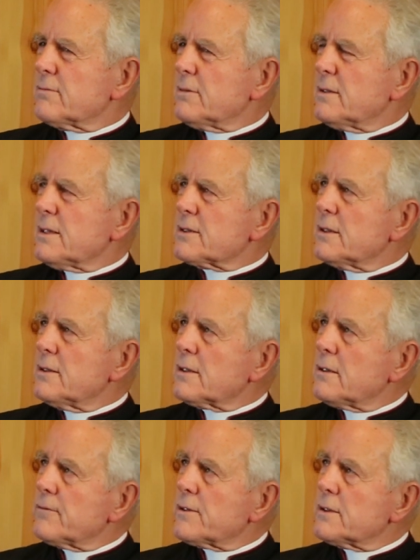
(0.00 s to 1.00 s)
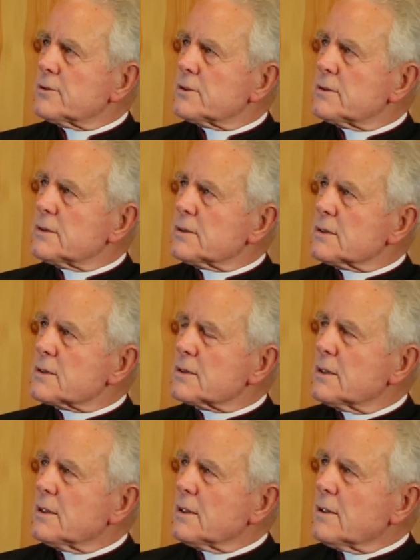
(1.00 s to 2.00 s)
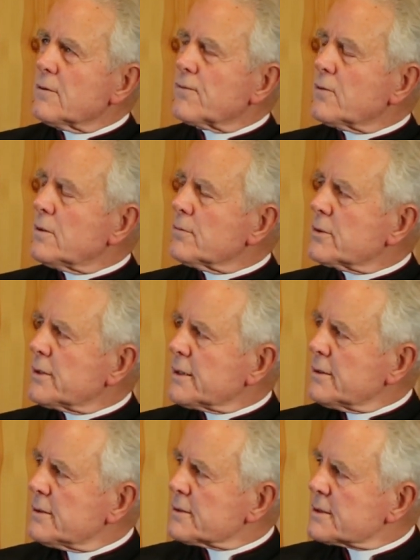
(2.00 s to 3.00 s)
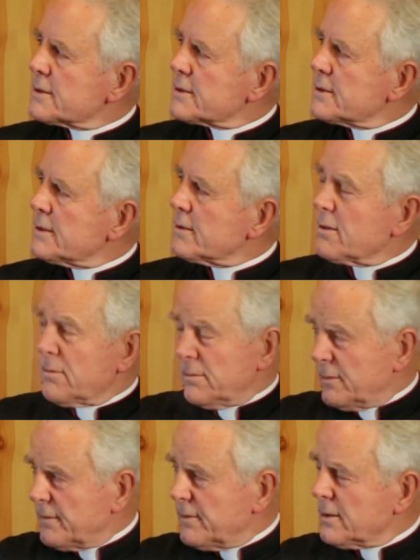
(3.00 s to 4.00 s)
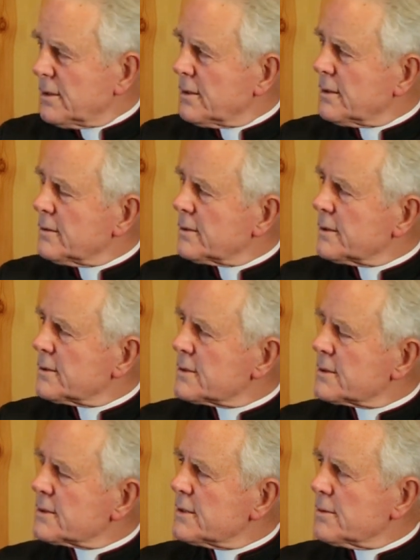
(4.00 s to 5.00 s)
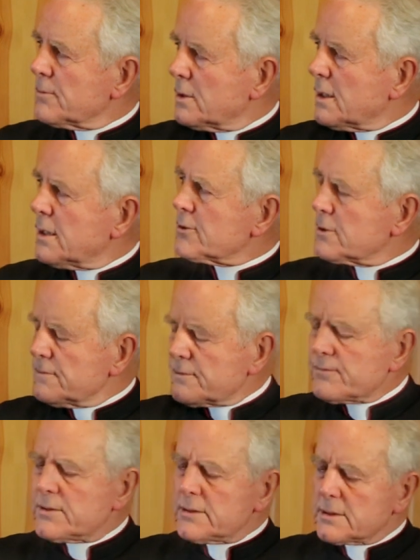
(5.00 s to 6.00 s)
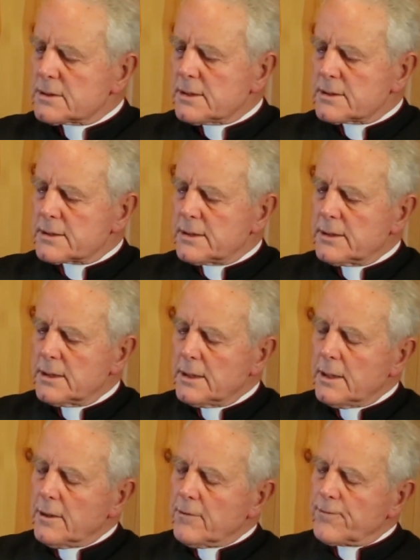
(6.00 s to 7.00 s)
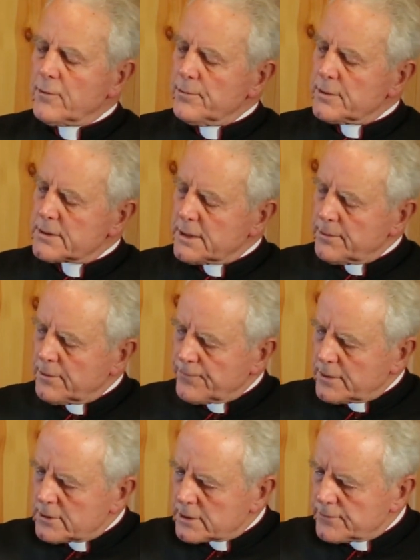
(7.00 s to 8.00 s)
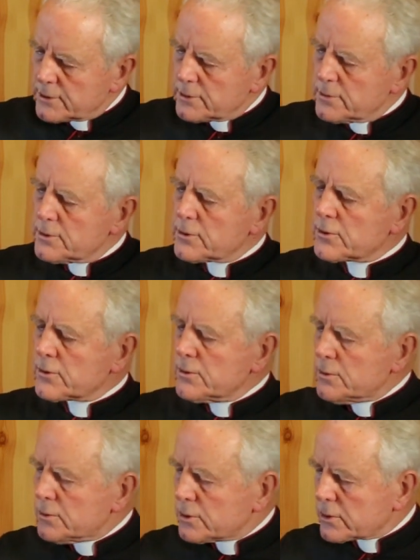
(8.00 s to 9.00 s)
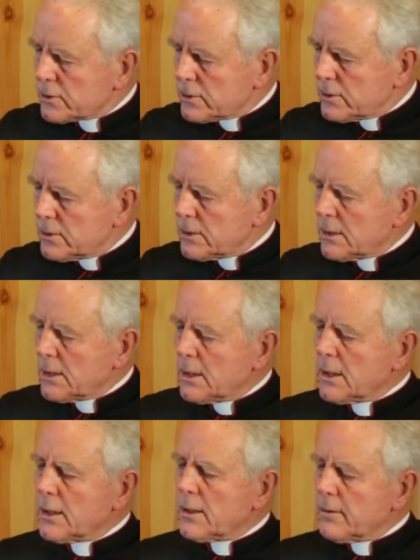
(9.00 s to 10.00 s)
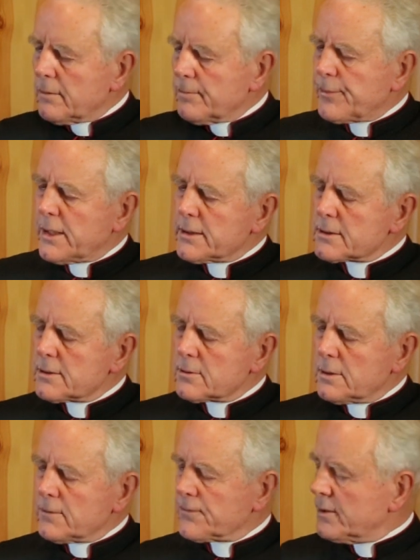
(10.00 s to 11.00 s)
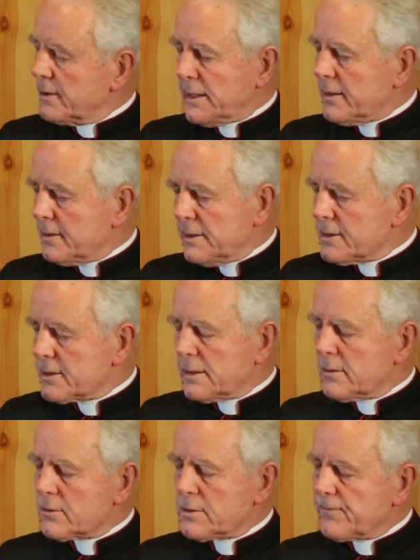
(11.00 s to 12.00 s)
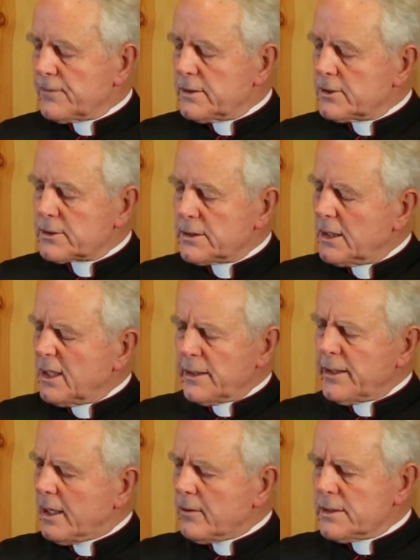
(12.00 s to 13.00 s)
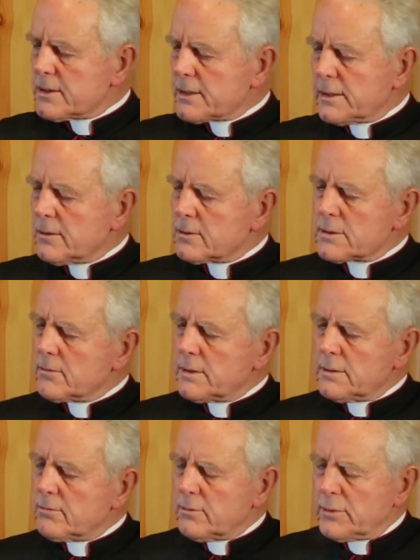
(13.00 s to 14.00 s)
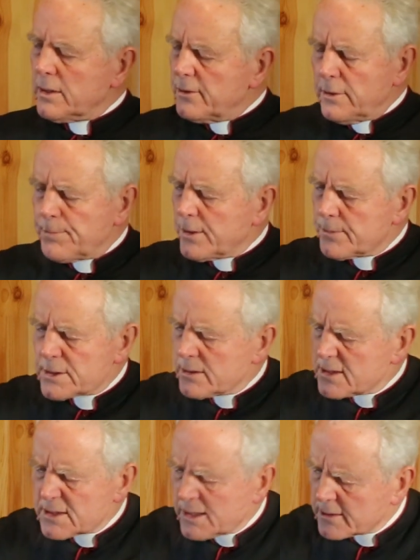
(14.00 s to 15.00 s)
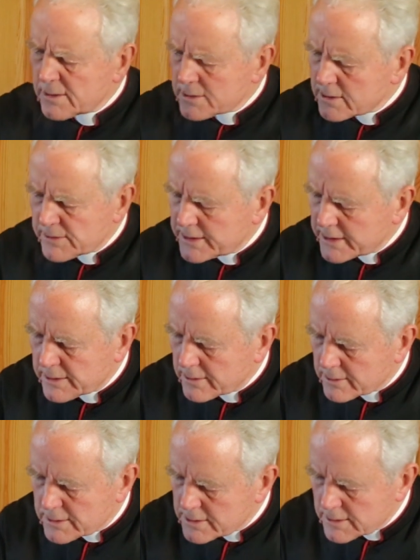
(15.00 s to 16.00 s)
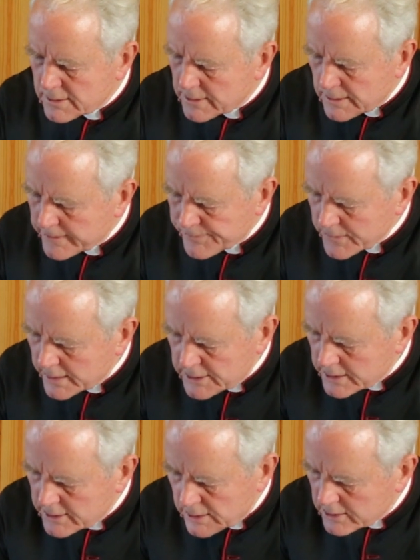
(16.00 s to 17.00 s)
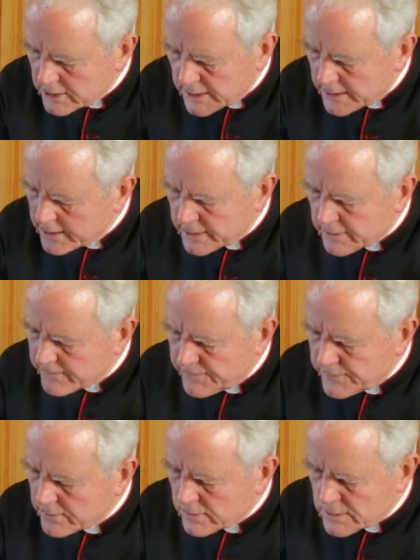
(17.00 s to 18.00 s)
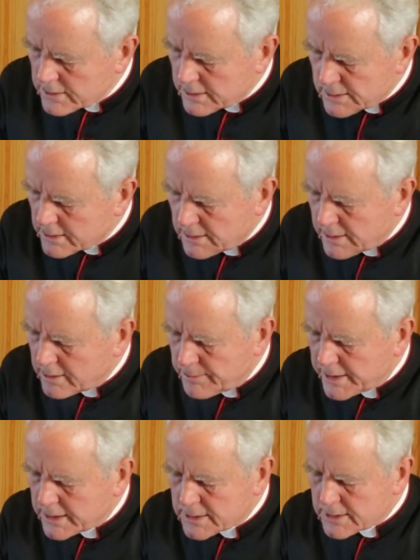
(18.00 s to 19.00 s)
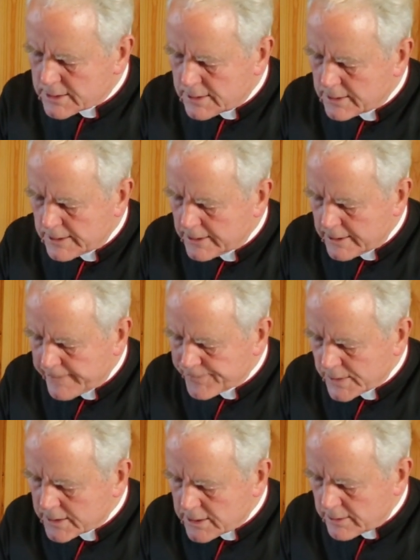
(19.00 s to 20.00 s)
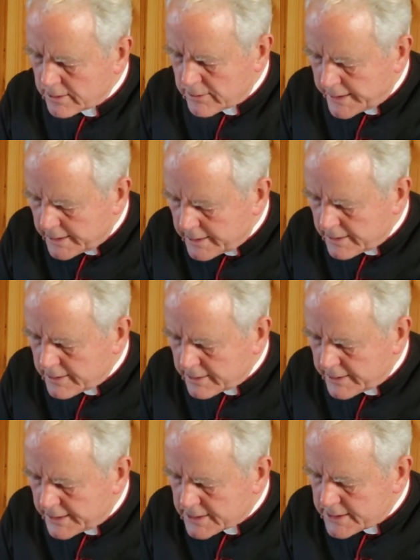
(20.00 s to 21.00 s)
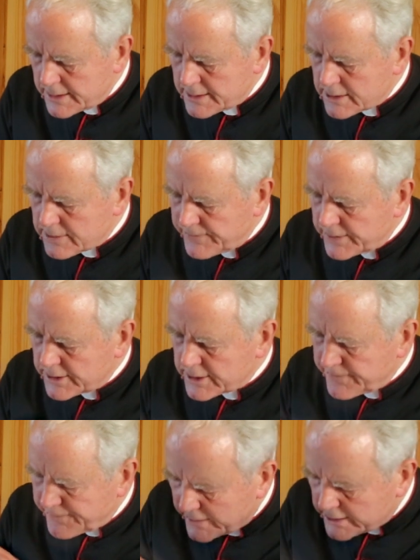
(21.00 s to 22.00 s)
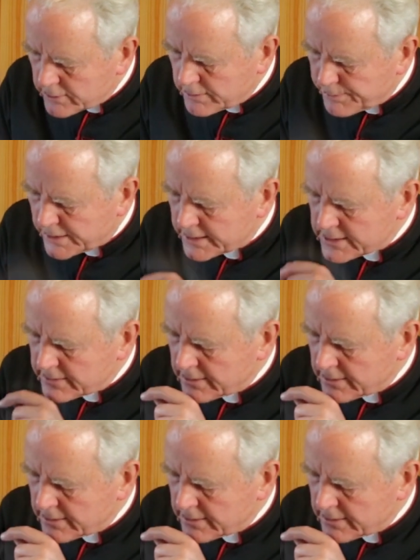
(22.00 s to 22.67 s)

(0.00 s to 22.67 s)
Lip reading: lasting a little over 100 years, from Gregory XVI, no, maybe earlier than Gregory XVI, 150 years, let's say, from the time of the French Revolution through to Pius XII, and then the encyclicals are finished. Now encyclicals with the new popes, the encyclicals are ridiculous, just doctrinally confused. They're a mess. So the great series is finished. It finished with Pius